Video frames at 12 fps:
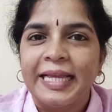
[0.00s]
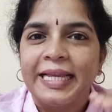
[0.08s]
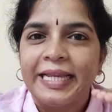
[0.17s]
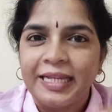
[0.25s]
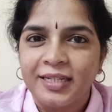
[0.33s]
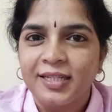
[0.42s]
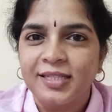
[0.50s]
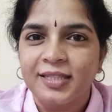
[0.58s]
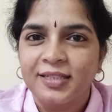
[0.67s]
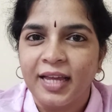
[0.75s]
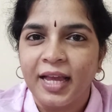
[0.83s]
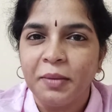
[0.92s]
It is the
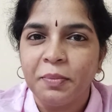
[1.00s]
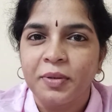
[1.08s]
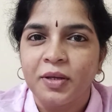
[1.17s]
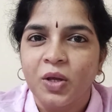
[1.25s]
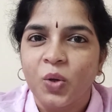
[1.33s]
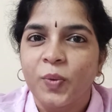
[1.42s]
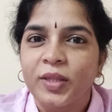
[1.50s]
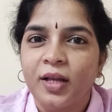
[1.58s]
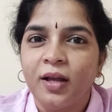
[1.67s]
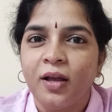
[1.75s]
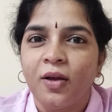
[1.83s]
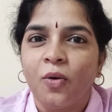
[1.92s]
tap with
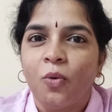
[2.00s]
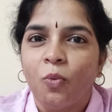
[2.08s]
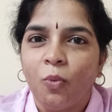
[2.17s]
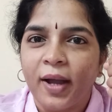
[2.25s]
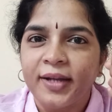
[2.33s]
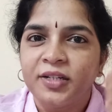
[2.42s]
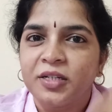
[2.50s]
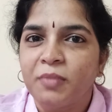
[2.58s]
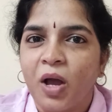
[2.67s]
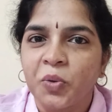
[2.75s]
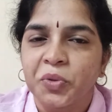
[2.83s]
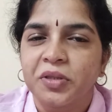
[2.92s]
a wider
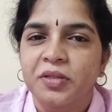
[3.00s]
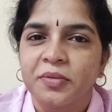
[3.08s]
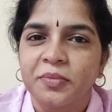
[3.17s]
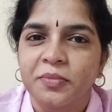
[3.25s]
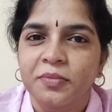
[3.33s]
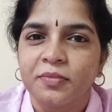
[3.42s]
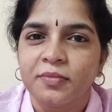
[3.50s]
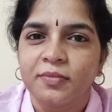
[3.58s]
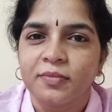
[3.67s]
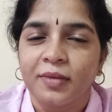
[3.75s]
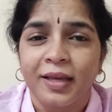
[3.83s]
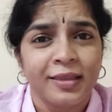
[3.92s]
mouth.
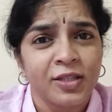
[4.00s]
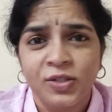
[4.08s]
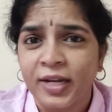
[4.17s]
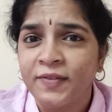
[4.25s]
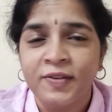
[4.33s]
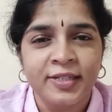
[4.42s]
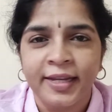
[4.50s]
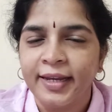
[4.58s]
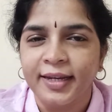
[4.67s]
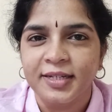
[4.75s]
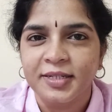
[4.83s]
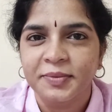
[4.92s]
The child will tell
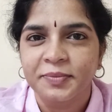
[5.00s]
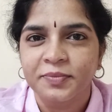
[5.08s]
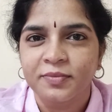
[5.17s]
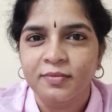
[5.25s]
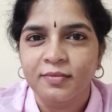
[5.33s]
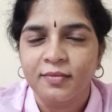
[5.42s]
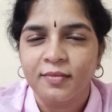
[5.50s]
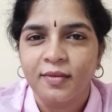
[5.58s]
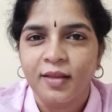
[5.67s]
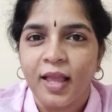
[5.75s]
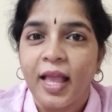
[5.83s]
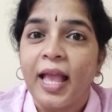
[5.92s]
it.
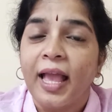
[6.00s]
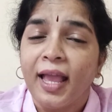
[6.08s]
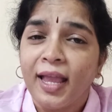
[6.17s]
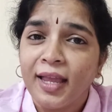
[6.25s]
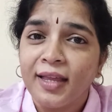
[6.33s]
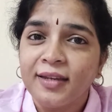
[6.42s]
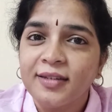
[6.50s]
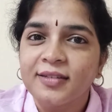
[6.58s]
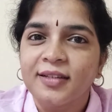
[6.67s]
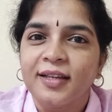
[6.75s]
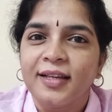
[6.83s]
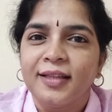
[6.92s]

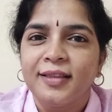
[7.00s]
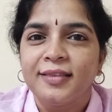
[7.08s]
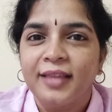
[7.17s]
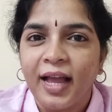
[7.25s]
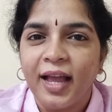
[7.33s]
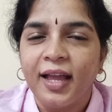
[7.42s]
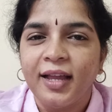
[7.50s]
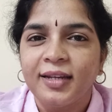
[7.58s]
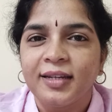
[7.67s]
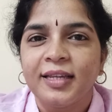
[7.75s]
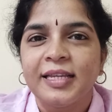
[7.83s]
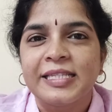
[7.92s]
And
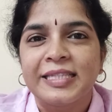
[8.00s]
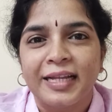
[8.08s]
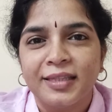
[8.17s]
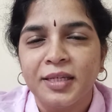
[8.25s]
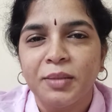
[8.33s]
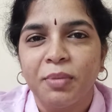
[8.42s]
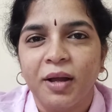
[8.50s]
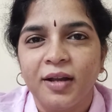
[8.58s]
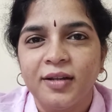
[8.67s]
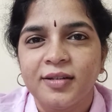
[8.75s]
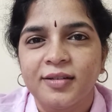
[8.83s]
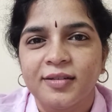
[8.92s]
that is nothing
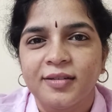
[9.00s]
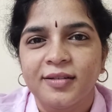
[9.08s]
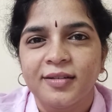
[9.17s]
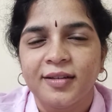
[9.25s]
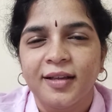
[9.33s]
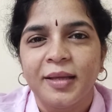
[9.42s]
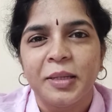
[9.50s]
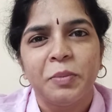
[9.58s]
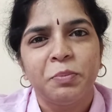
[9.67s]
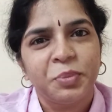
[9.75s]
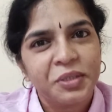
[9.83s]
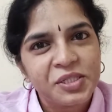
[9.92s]
but
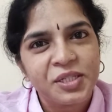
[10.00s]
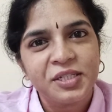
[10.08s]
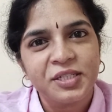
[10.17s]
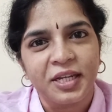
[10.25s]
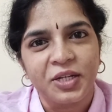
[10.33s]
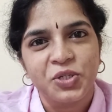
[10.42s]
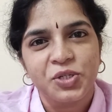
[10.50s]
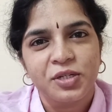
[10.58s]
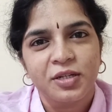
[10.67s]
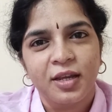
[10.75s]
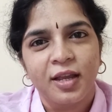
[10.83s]
percentage.